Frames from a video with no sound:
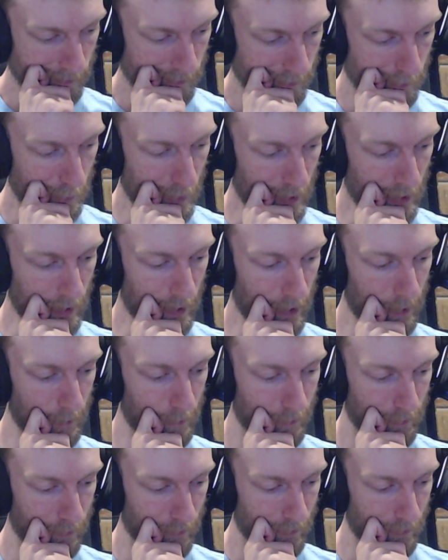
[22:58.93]
But,
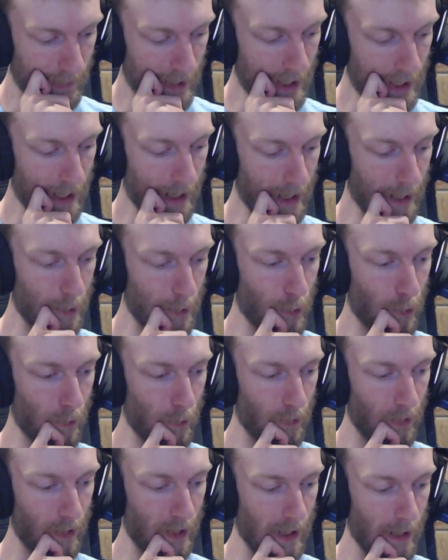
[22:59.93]
yeah, I don't
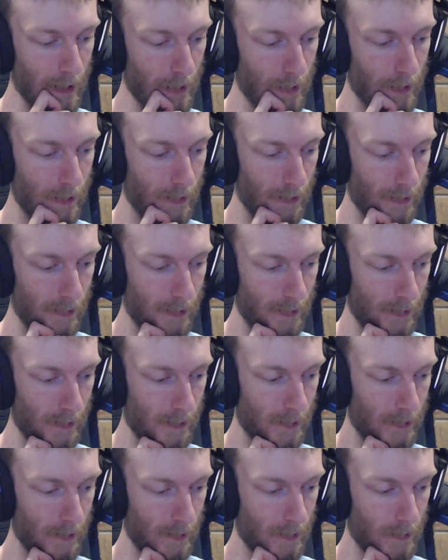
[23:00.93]
think
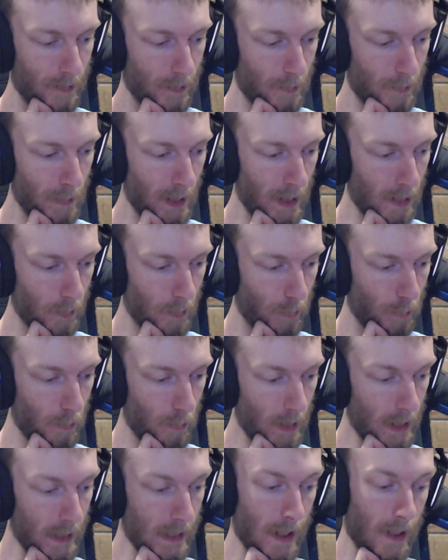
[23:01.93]
I'm making it through
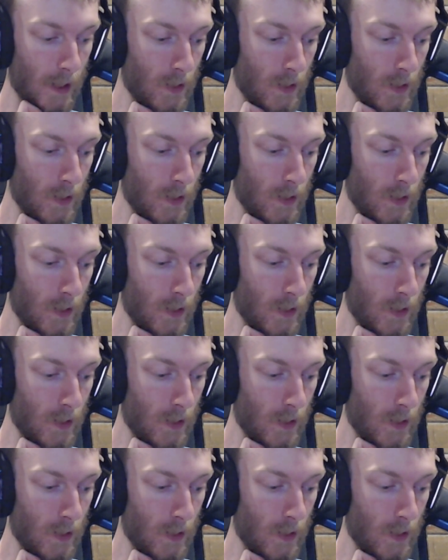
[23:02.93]
there. Yeah, that's